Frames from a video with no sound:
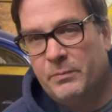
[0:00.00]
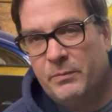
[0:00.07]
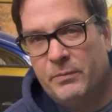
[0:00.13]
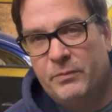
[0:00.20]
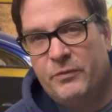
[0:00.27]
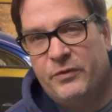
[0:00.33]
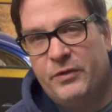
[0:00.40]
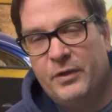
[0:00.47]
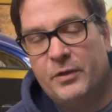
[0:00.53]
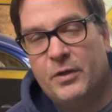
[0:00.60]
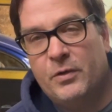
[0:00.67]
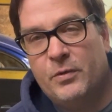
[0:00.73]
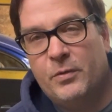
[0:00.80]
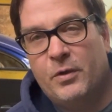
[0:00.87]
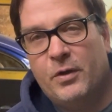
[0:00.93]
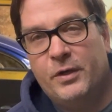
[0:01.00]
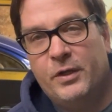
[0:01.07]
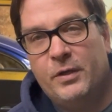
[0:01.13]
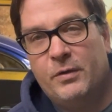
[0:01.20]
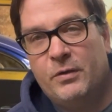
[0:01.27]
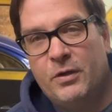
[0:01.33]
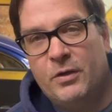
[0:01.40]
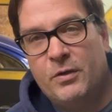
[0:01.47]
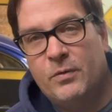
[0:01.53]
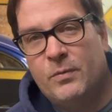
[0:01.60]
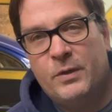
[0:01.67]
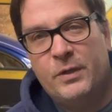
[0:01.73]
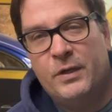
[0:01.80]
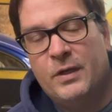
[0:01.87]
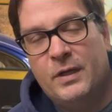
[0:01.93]
silicone on it and you know
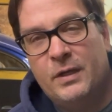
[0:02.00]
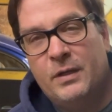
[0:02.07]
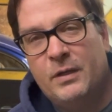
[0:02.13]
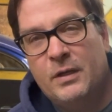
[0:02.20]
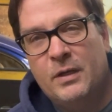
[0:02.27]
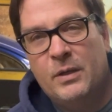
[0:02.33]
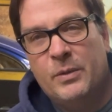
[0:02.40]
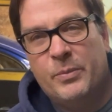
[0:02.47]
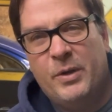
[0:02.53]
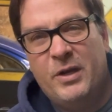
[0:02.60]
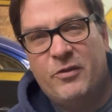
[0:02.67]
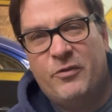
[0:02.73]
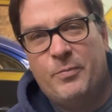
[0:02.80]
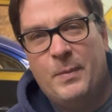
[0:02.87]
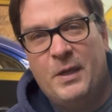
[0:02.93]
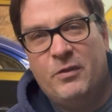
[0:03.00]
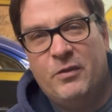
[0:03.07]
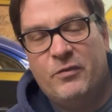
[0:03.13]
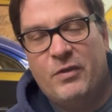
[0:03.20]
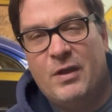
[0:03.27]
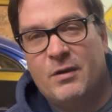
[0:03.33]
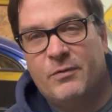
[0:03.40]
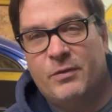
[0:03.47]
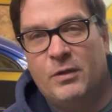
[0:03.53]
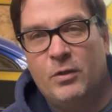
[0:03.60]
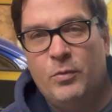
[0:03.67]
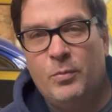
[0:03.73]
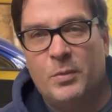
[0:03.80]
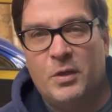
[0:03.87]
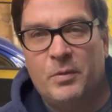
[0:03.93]
whatnot. Probably just make this out of
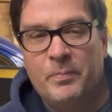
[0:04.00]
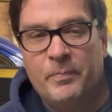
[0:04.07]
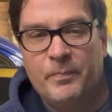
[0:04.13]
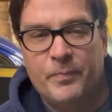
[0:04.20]
aluminum.